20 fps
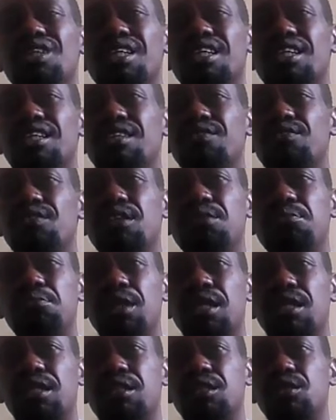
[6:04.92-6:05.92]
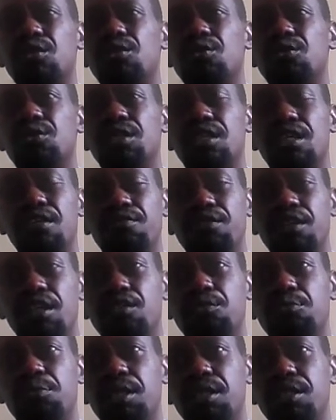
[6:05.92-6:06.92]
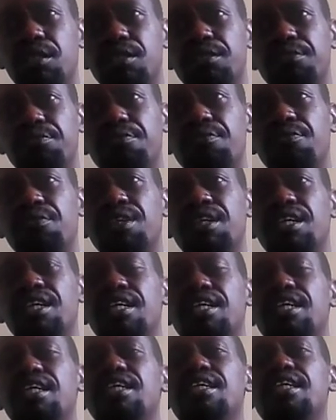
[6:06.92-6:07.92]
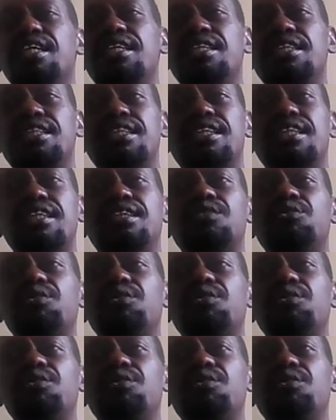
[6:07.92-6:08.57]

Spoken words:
negative impacts on the environment. In addition,